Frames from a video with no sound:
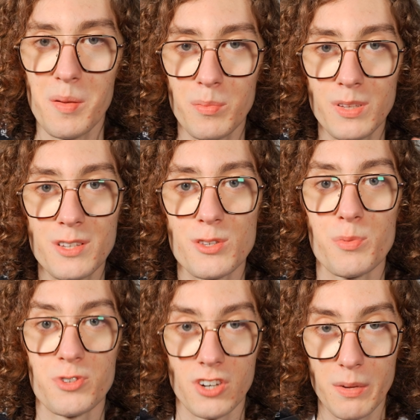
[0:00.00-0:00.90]
Please
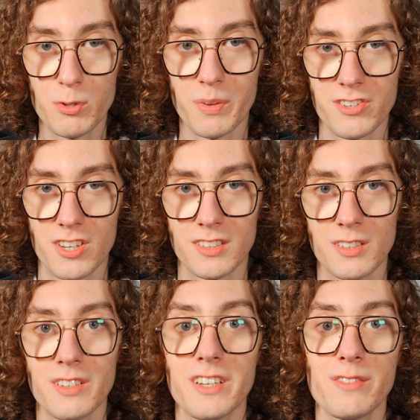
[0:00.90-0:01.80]
subscribe to my
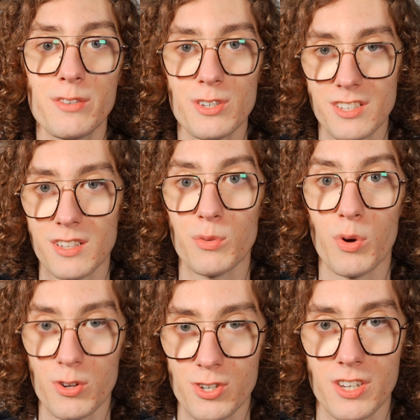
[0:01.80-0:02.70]
channel if you're still
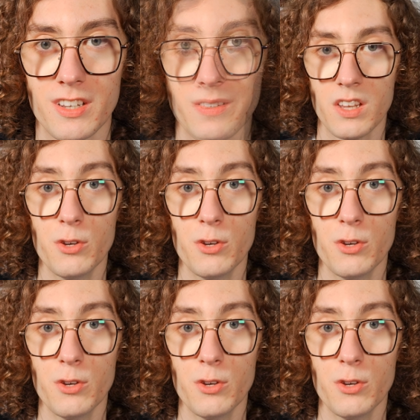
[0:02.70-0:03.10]
watching.